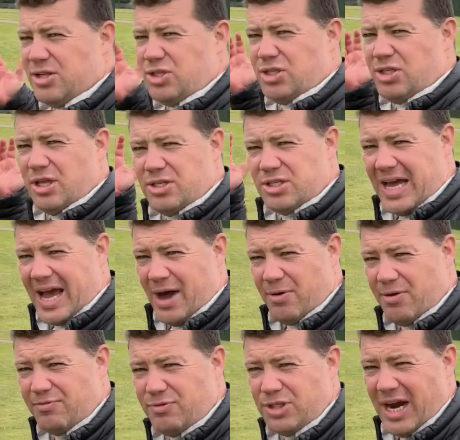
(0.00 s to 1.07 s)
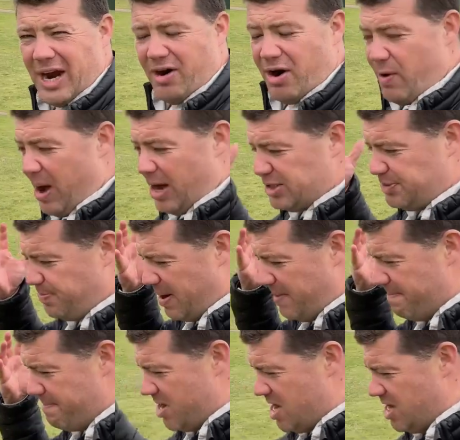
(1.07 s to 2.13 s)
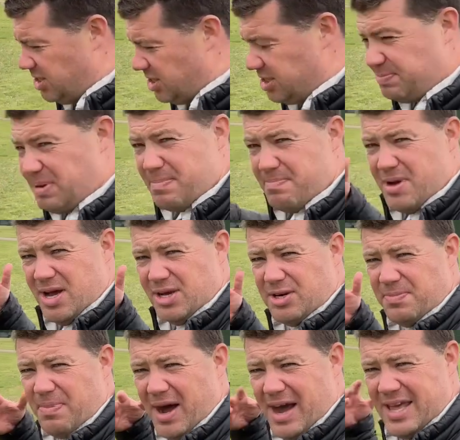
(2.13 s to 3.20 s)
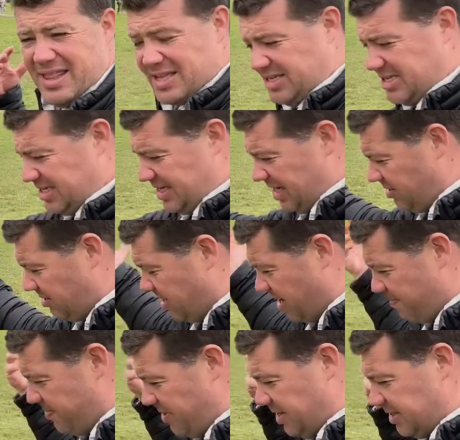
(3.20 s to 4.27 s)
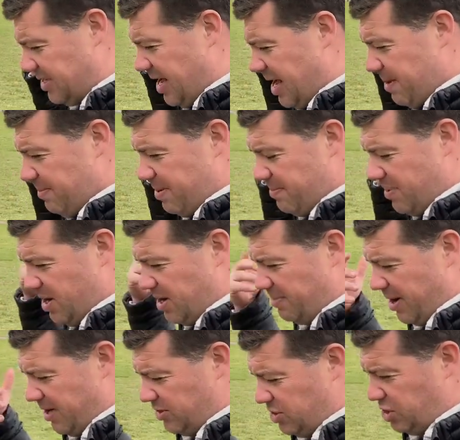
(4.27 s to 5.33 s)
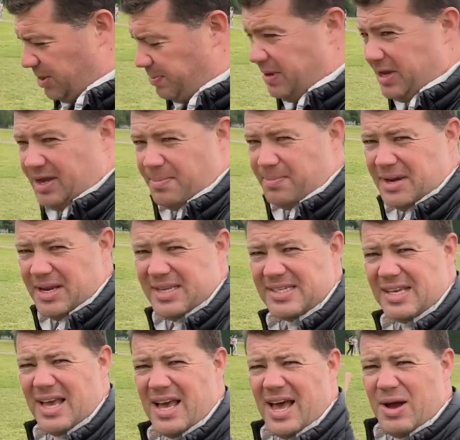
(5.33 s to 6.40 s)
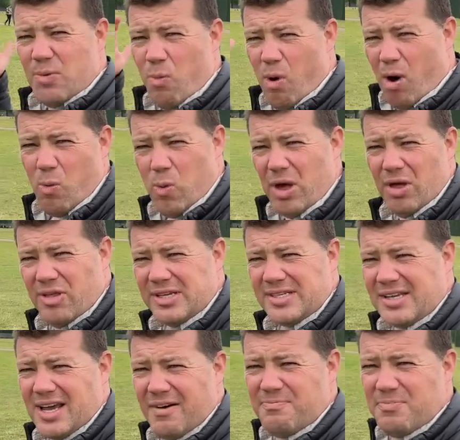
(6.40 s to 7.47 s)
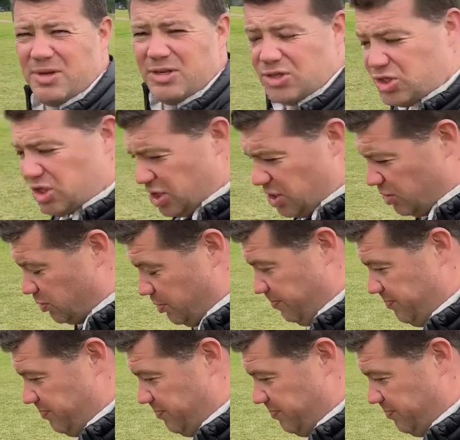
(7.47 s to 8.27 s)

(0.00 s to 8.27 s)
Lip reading: the town of Jarrow has been murdered by the steel companies, been murdered by the shipping companies. What will this government do?